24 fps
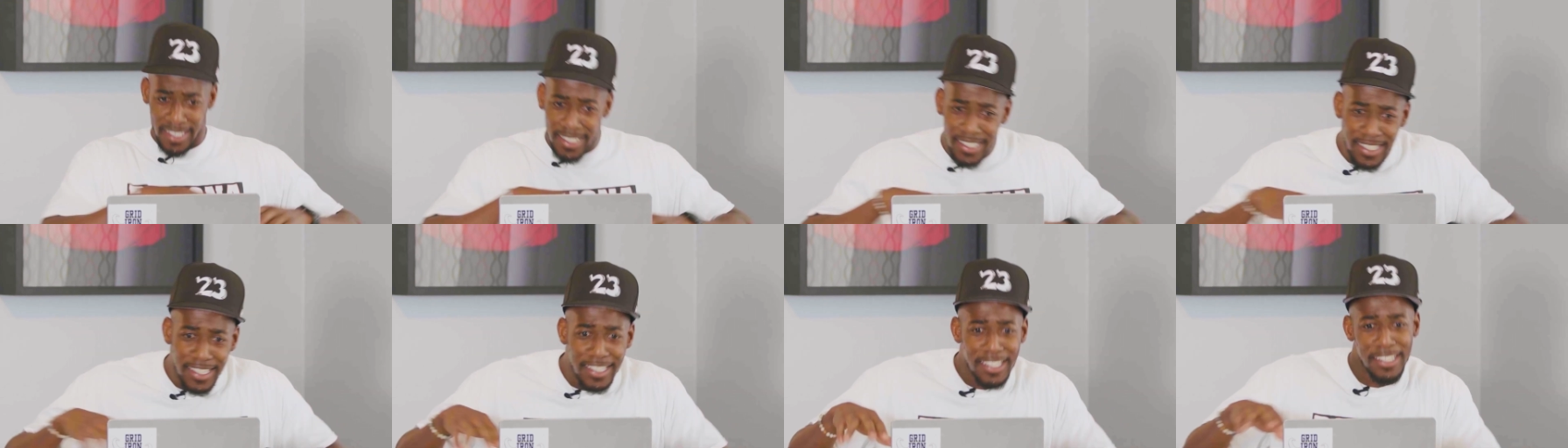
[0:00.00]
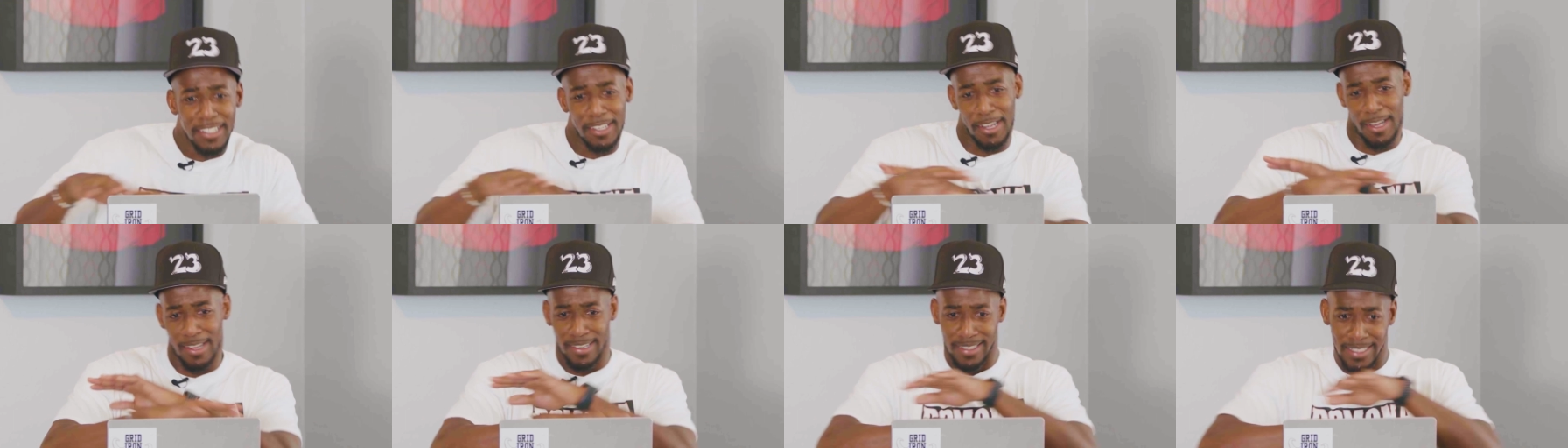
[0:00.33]
Look
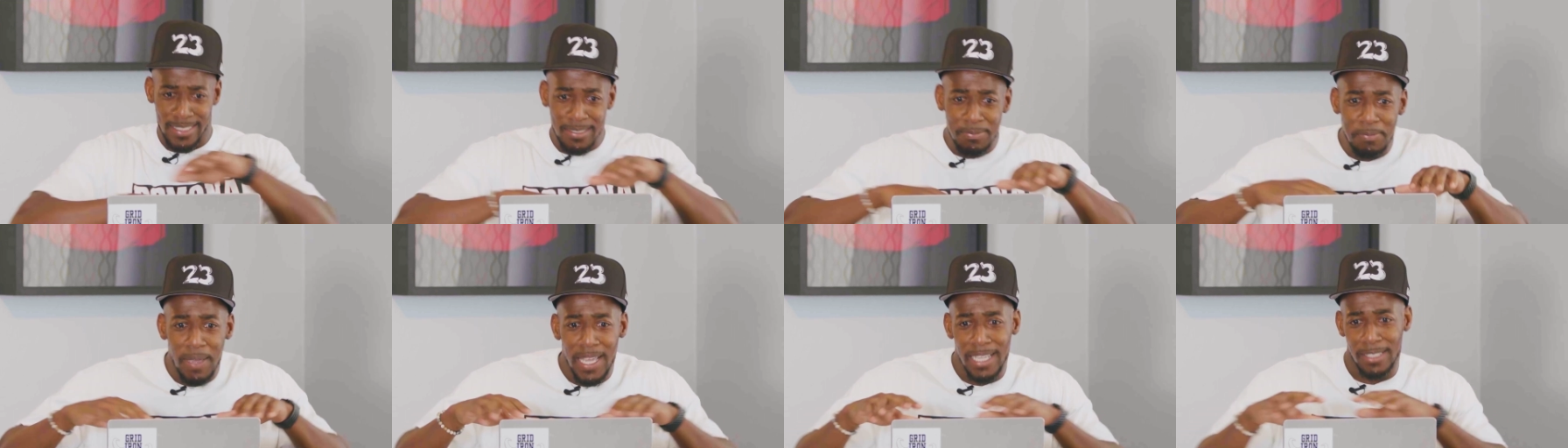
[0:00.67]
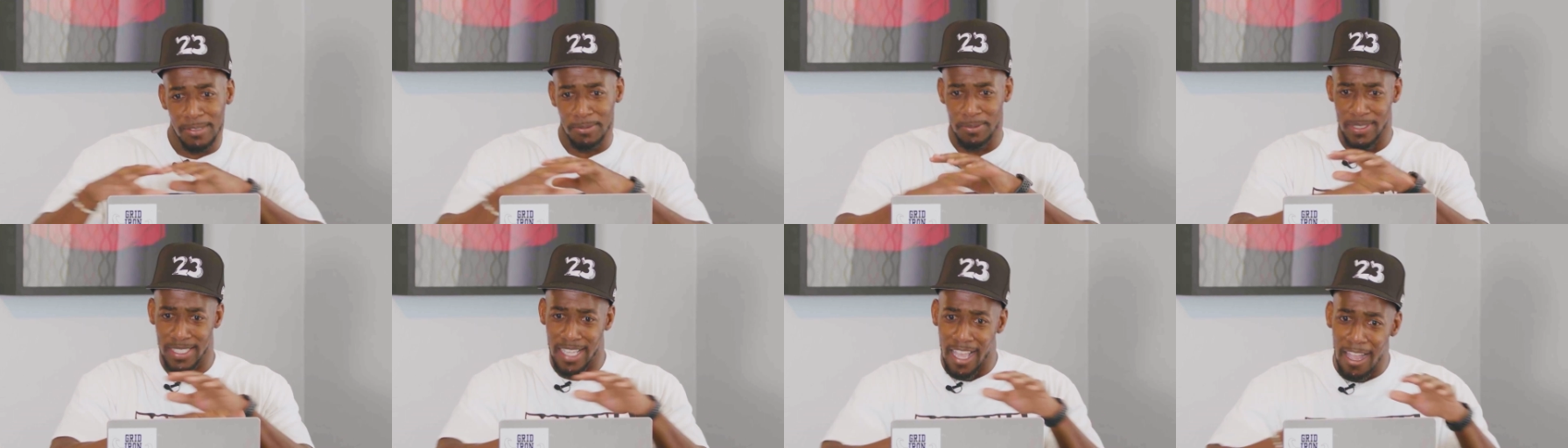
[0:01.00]
at all the
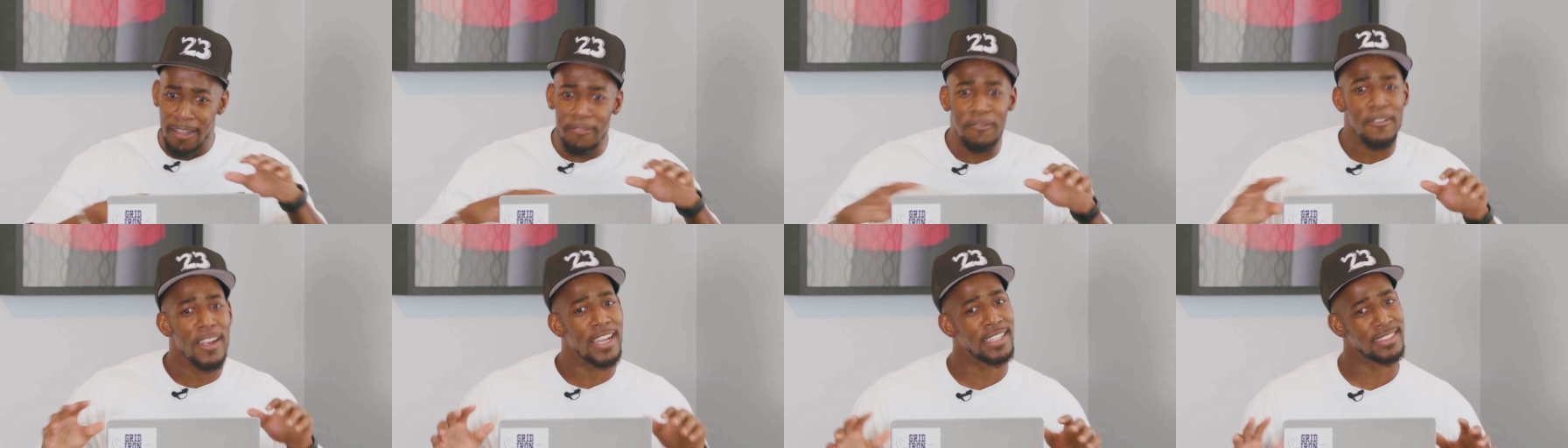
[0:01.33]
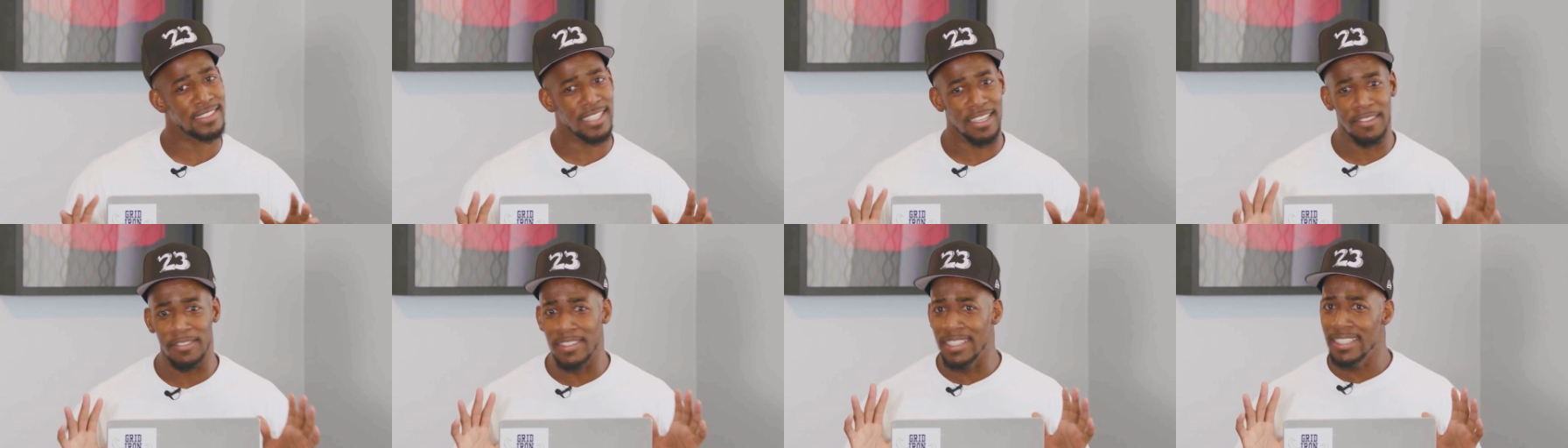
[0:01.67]
space we got for
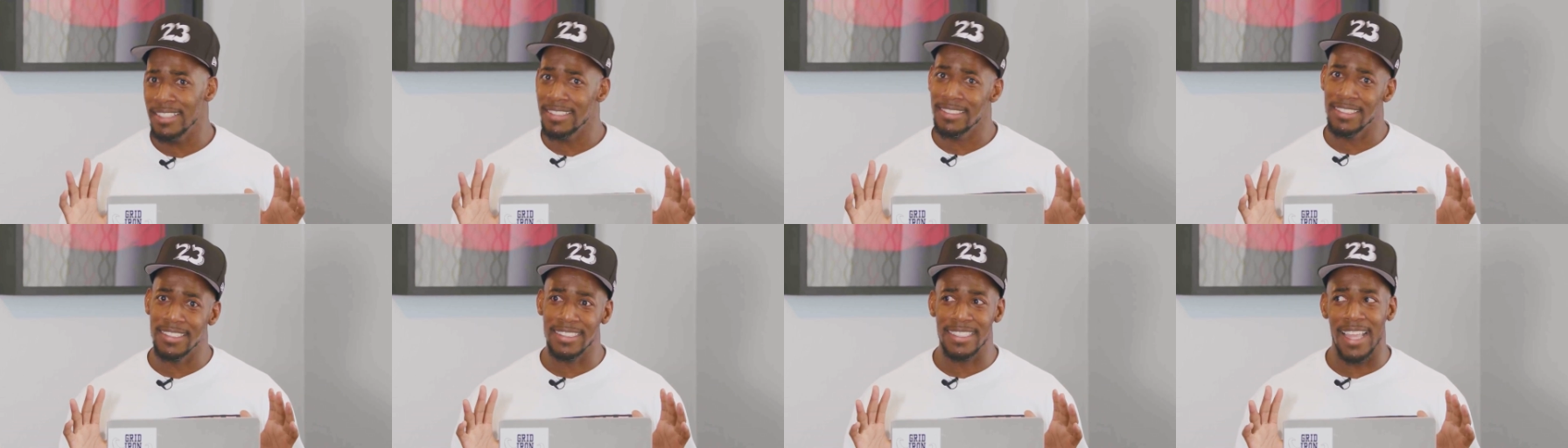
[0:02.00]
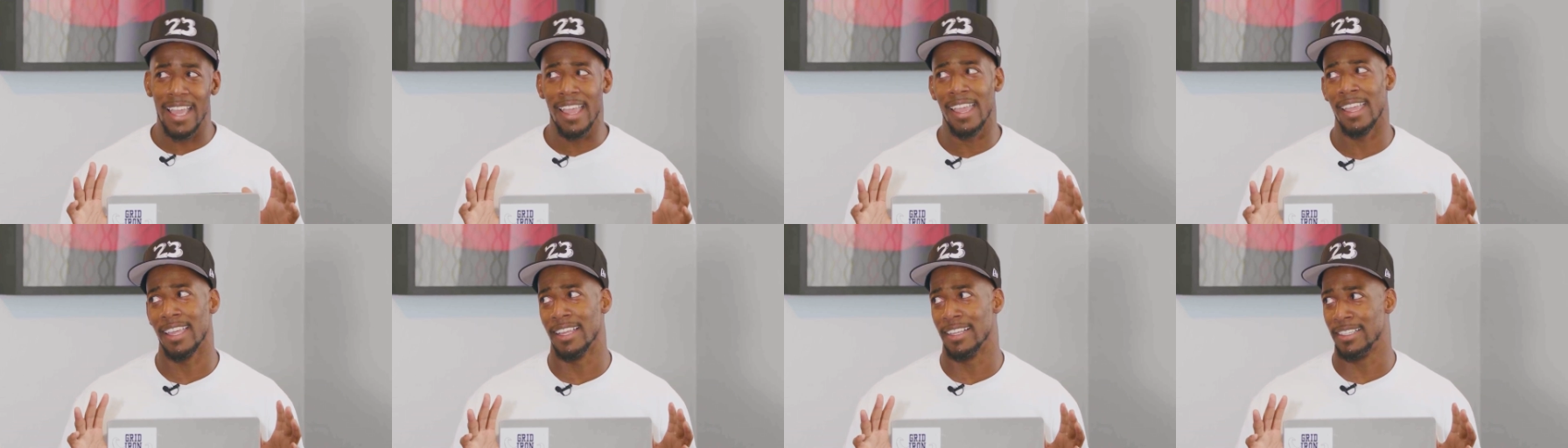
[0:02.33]
activities and
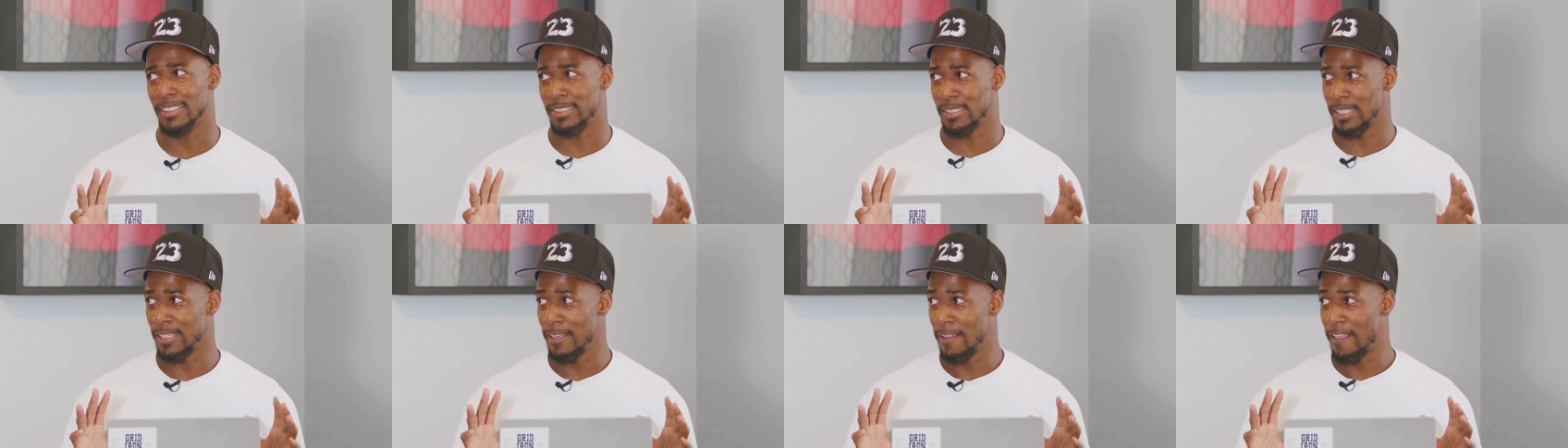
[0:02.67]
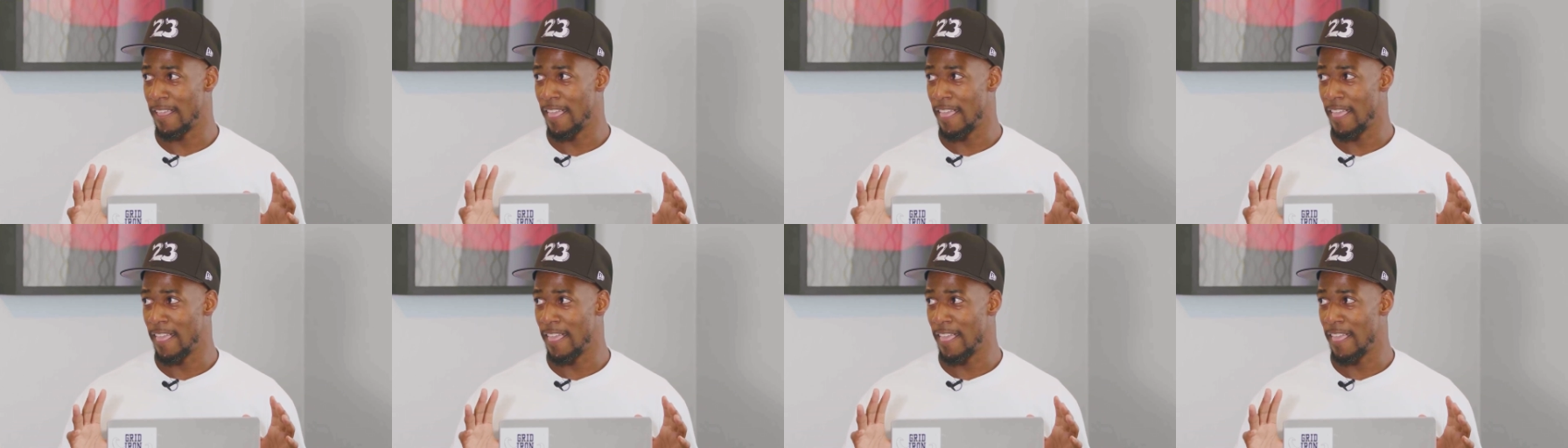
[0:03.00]
things.